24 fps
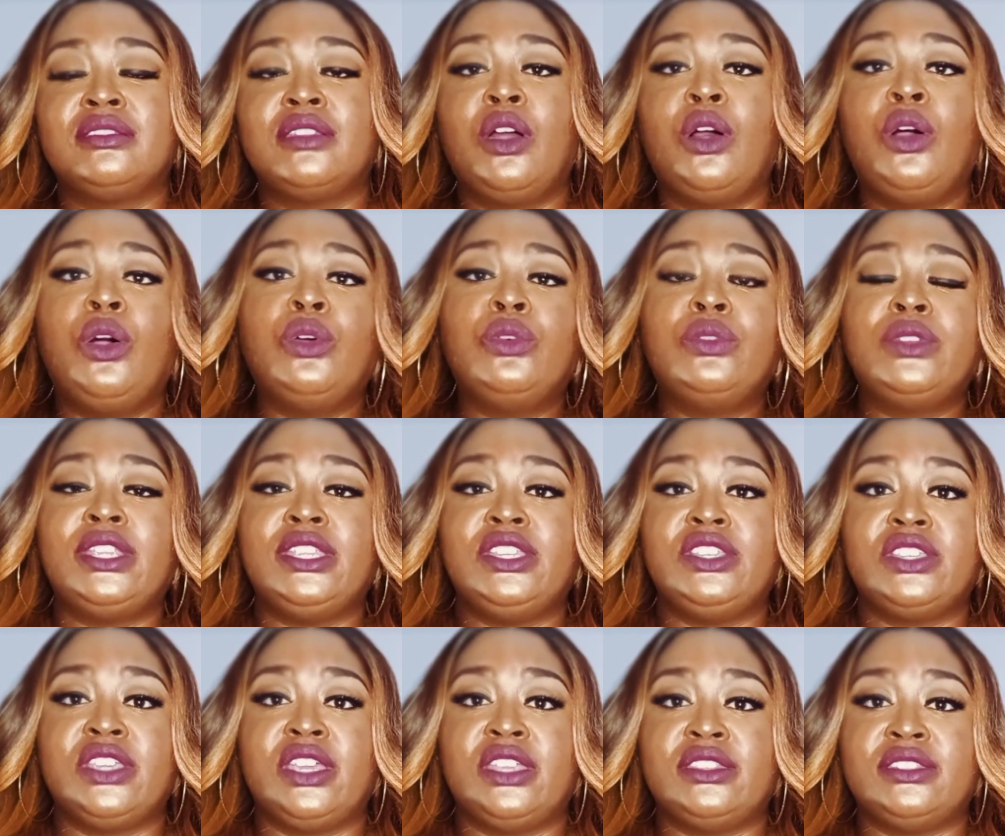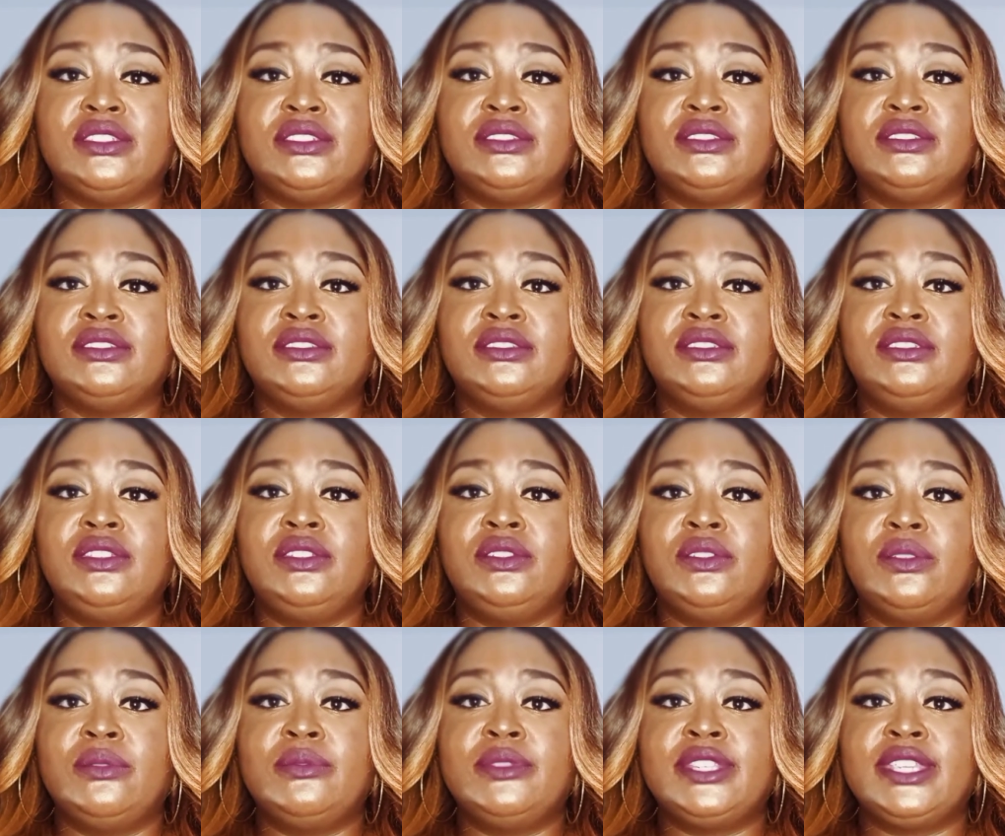Hold each other.
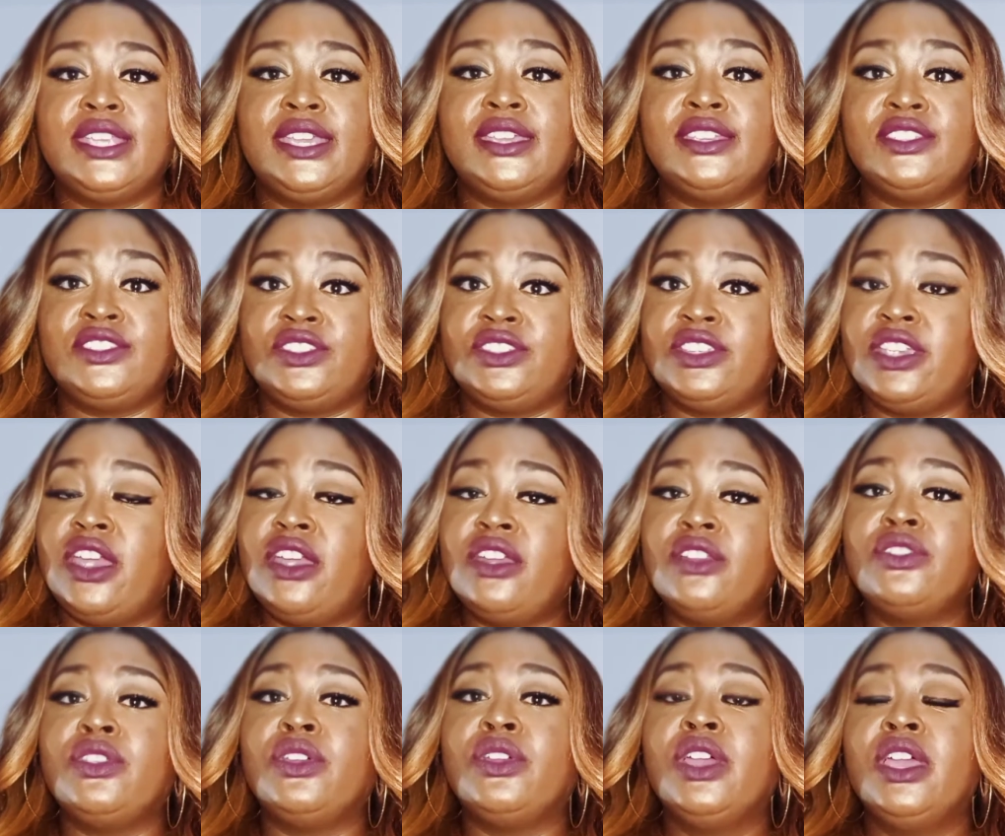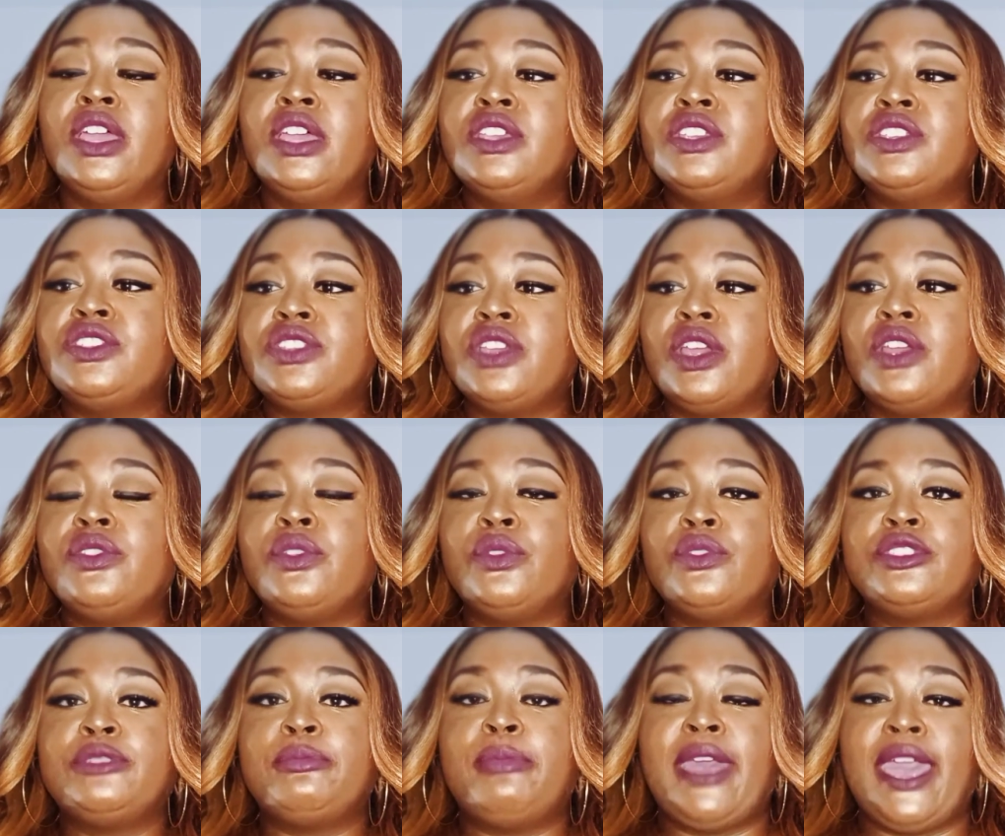You know what I'm saying? Share
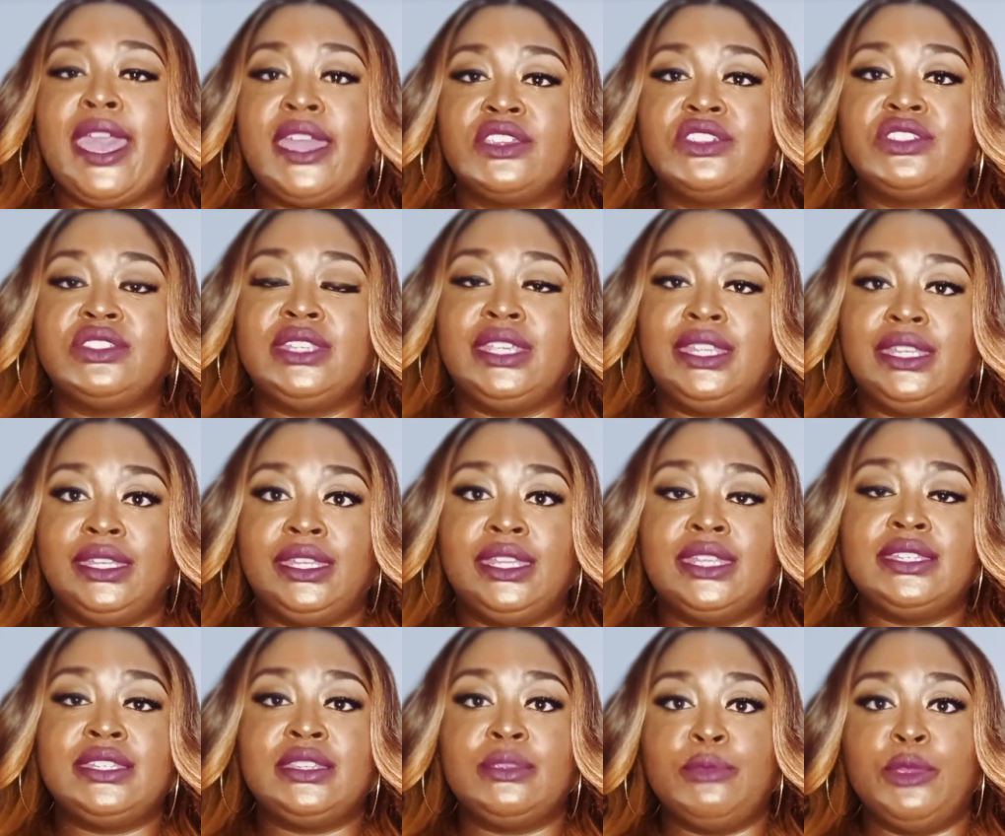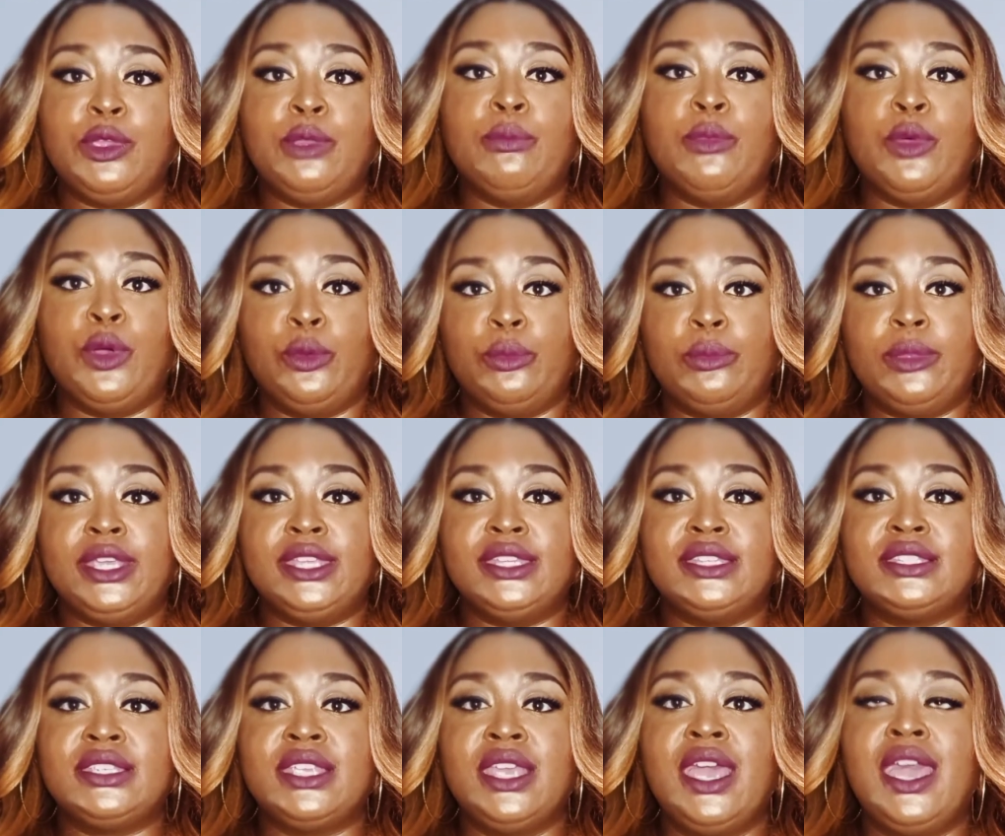those passionate and intimate
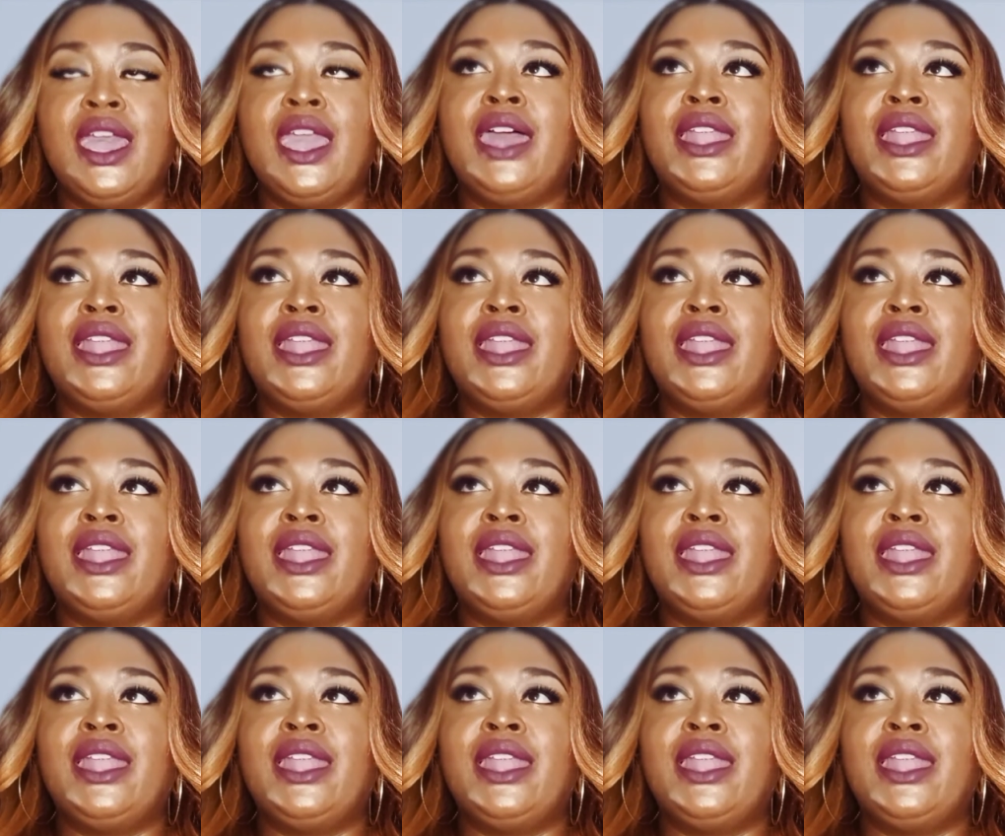moments.